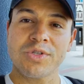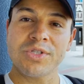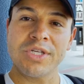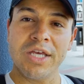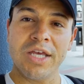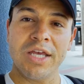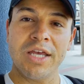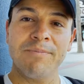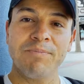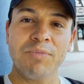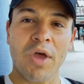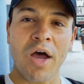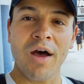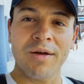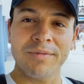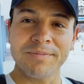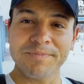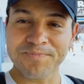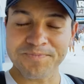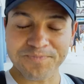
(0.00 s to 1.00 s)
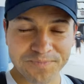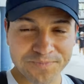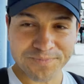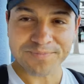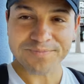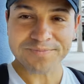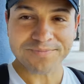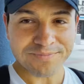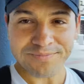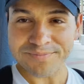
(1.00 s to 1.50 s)
see
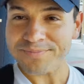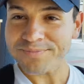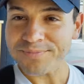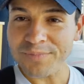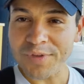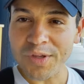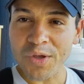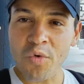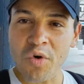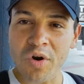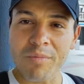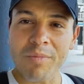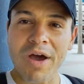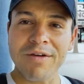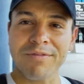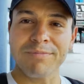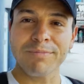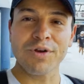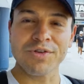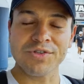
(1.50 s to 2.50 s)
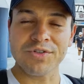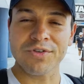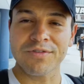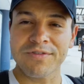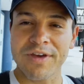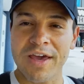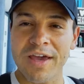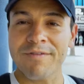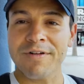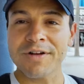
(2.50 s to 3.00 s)
one of my personal
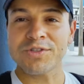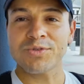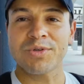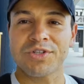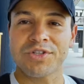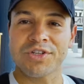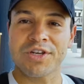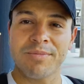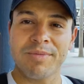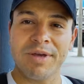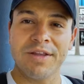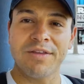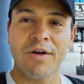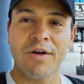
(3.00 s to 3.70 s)
favorites, which is going to be